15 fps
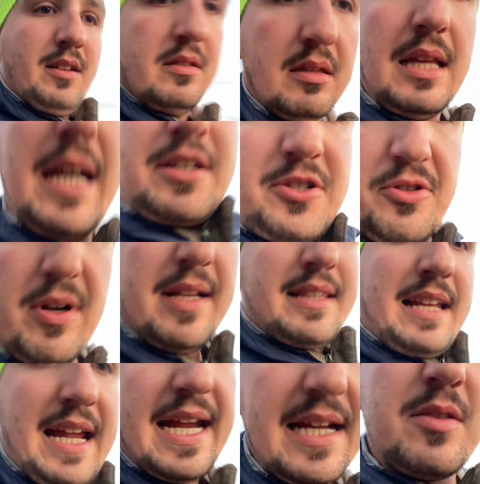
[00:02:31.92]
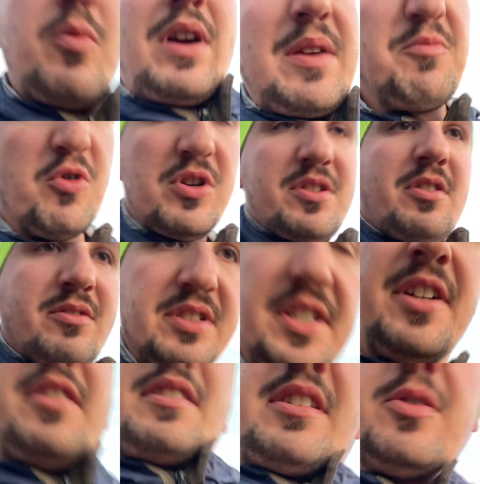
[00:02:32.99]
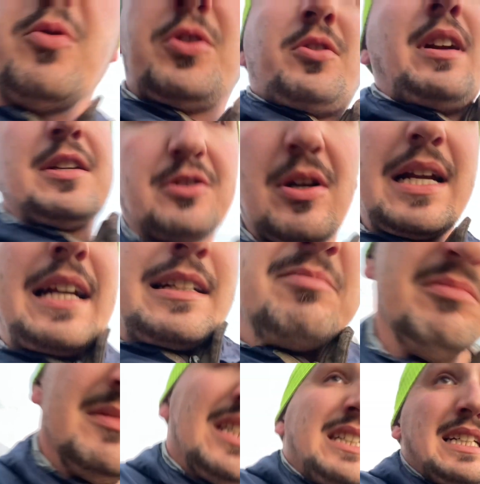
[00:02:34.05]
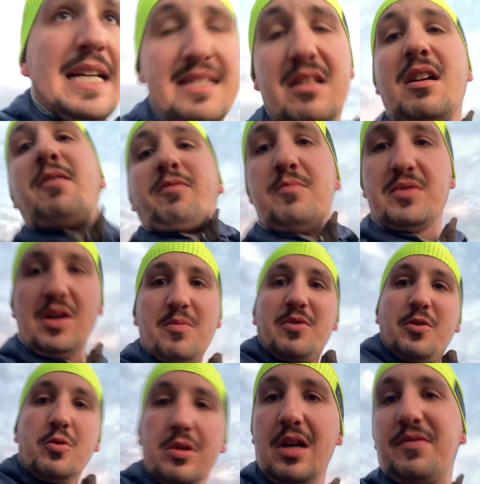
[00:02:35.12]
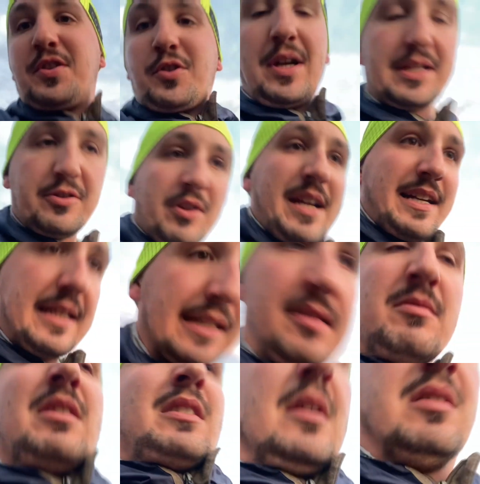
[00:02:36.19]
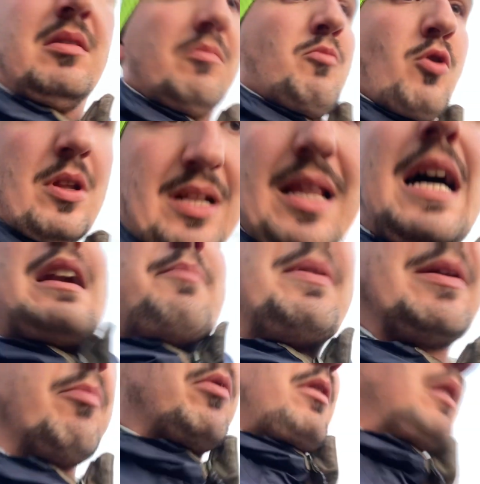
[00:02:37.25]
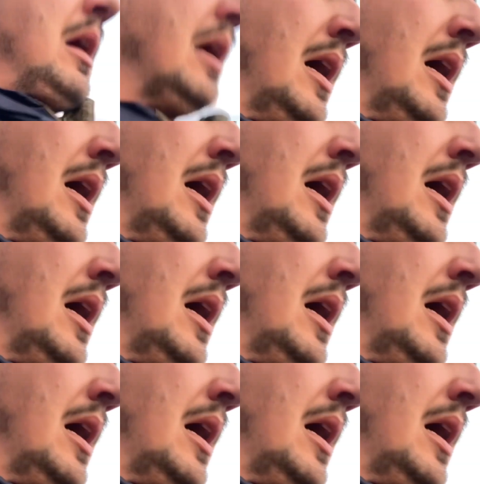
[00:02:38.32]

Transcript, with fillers: leg strength gains, way more so than you're gonna see with strength training. This has gone from someone who loves strength training more than a lot of people.